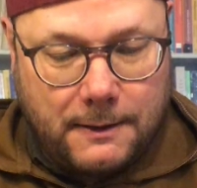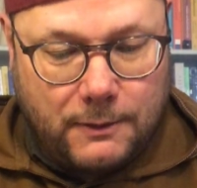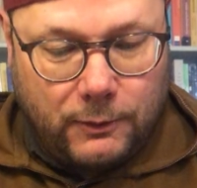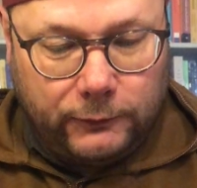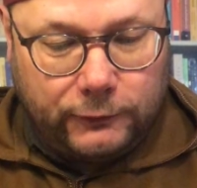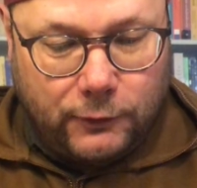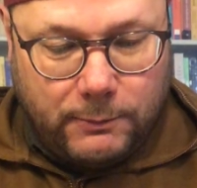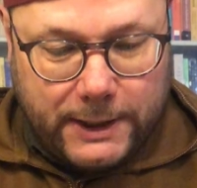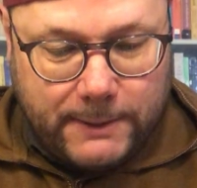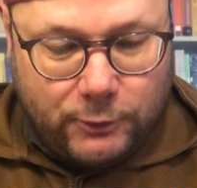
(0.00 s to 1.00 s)
also
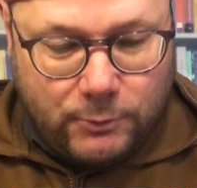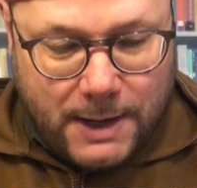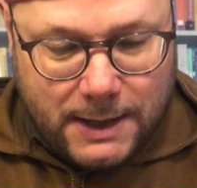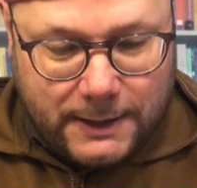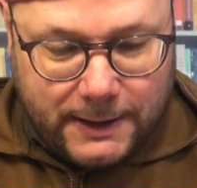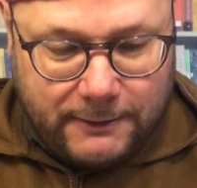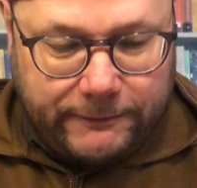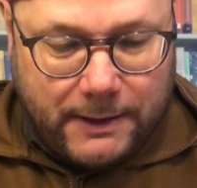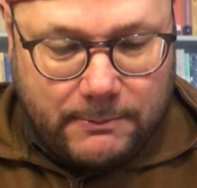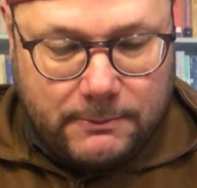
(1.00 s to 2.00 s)
by Ibn Malik, if
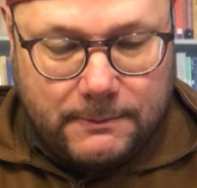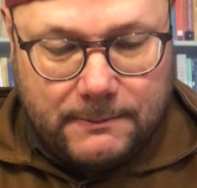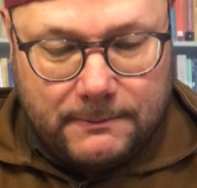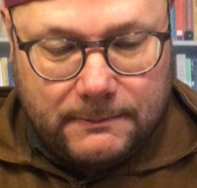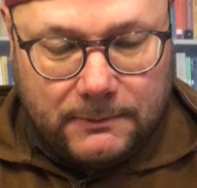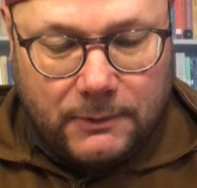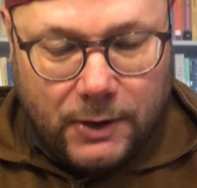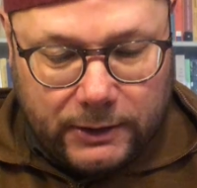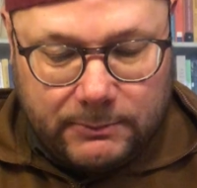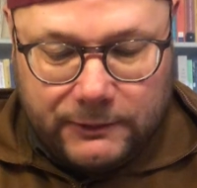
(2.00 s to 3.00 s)
I'm
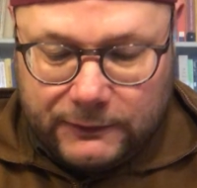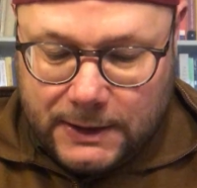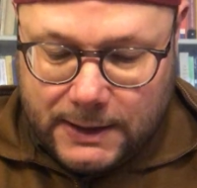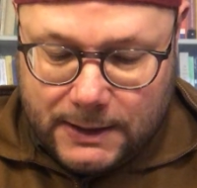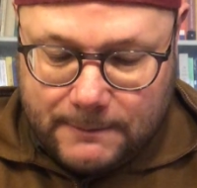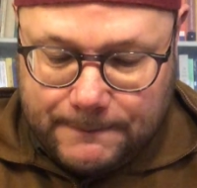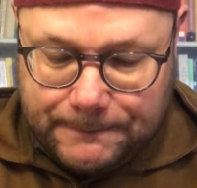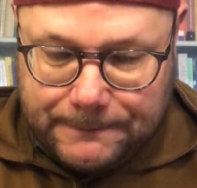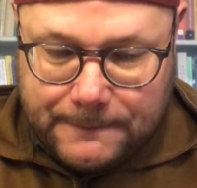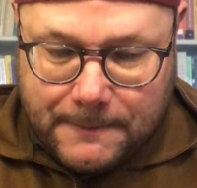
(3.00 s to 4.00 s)
not mistaken,
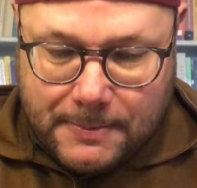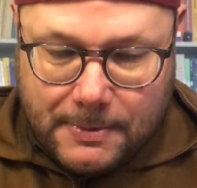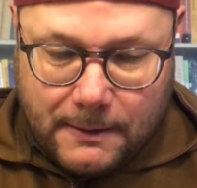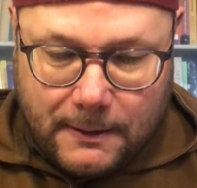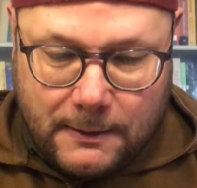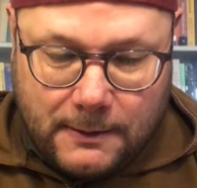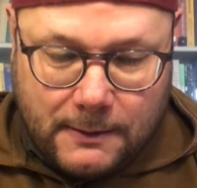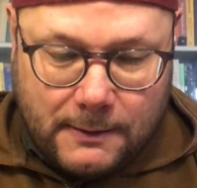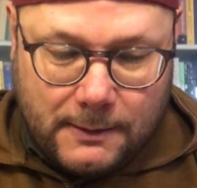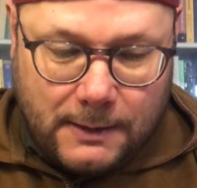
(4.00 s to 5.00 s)

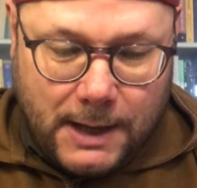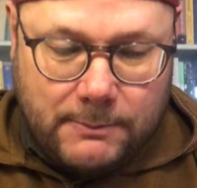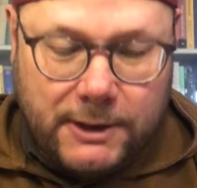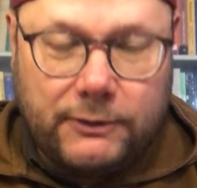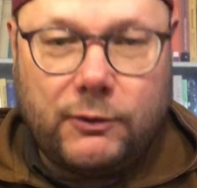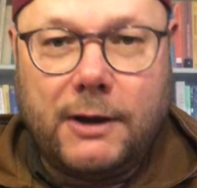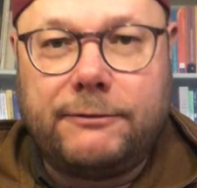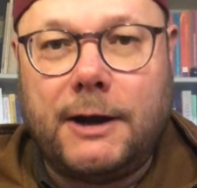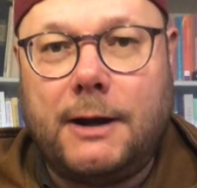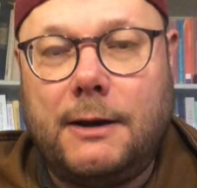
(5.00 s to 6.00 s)
Lamiyatul
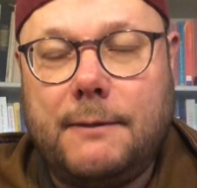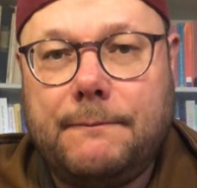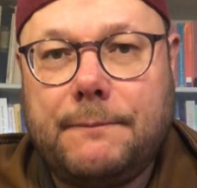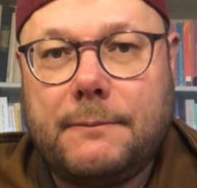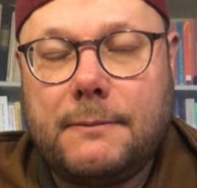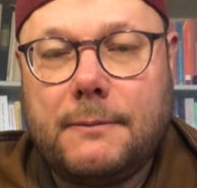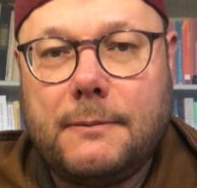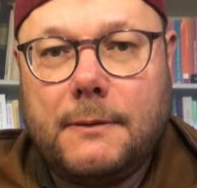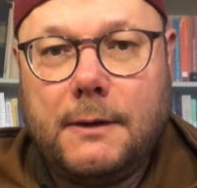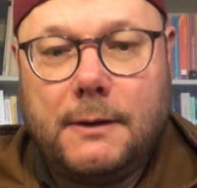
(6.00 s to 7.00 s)
Af'al.
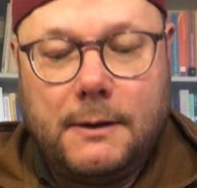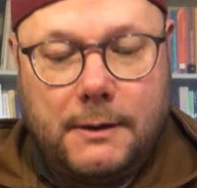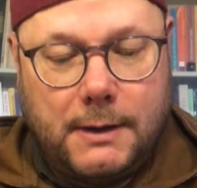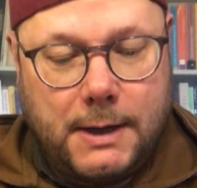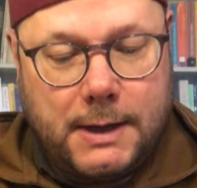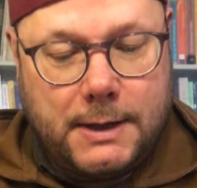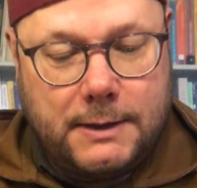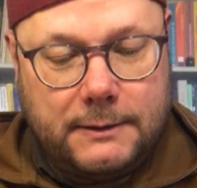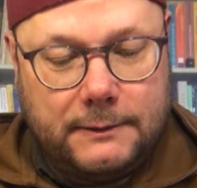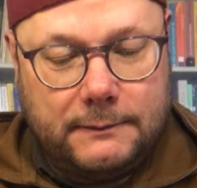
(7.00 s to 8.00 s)

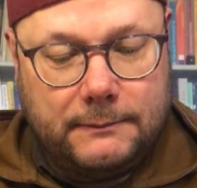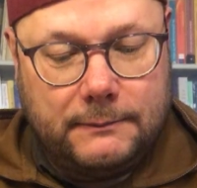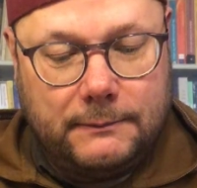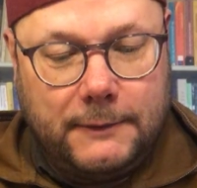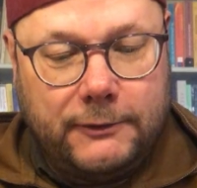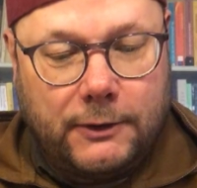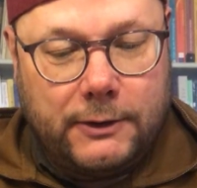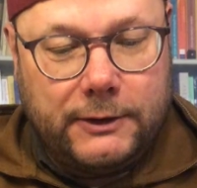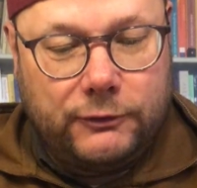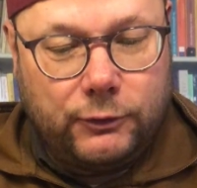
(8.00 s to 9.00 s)
And these
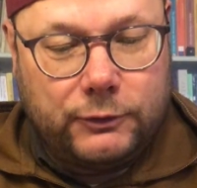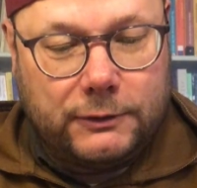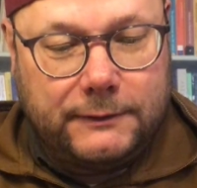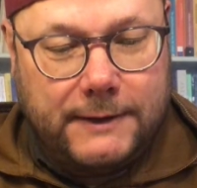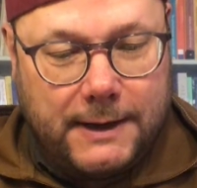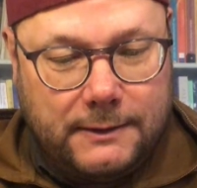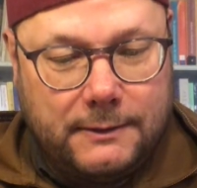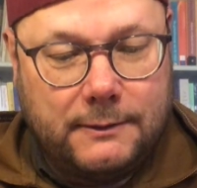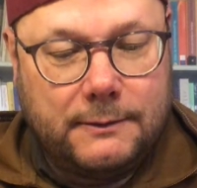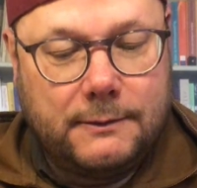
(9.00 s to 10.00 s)
are in total
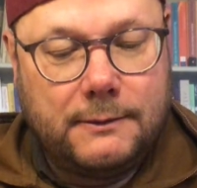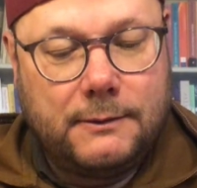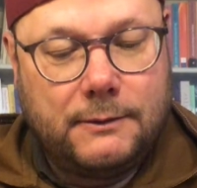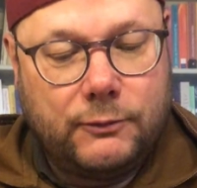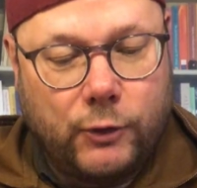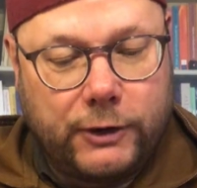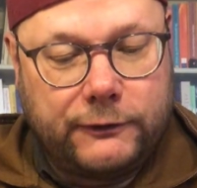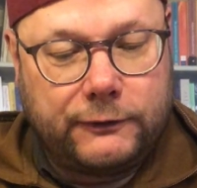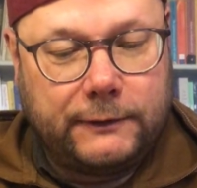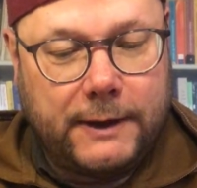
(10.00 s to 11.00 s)
10
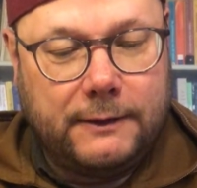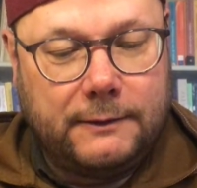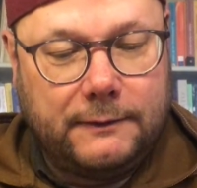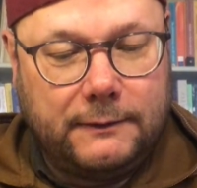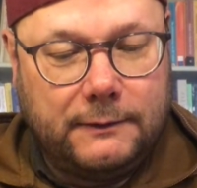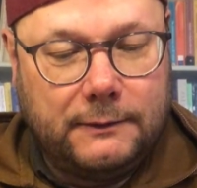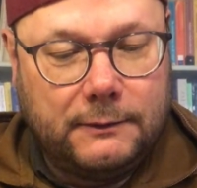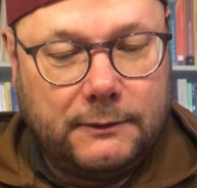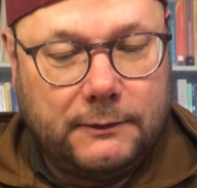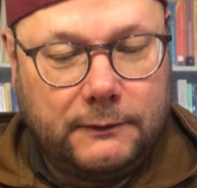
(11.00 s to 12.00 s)
works, 10
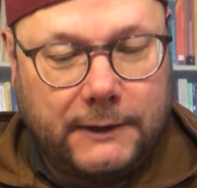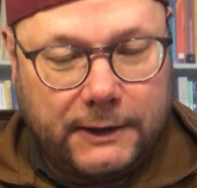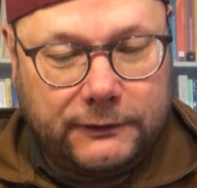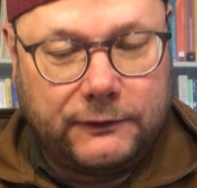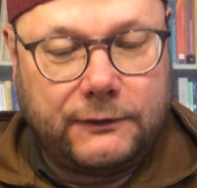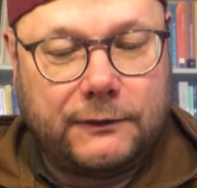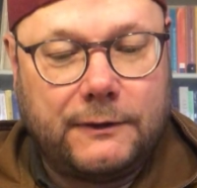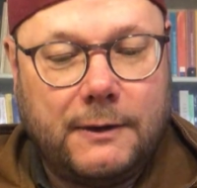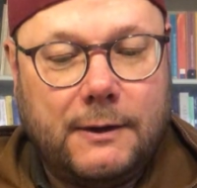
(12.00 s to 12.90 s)
texts,